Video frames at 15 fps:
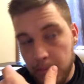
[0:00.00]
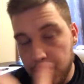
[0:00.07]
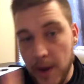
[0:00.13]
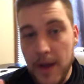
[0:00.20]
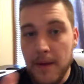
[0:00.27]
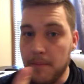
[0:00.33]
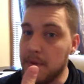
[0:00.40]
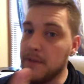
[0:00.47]

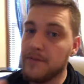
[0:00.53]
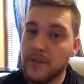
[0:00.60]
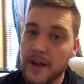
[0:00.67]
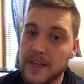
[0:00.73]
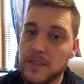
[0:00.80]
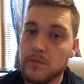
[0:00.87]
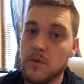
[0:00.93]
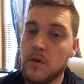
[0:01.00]
But be
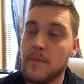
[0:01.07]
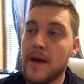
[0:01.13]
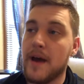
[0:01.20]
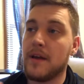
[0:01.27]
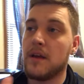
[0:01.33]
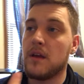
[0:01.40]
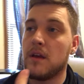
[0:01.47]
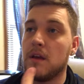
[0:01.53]
flexible
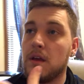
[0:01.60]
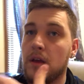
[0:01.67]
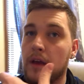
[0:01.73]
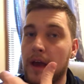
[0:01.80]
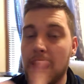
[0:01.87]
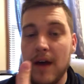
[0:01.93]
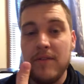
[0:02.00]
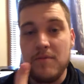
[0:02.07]
about it.
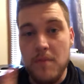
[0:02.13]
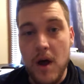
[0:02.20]
Have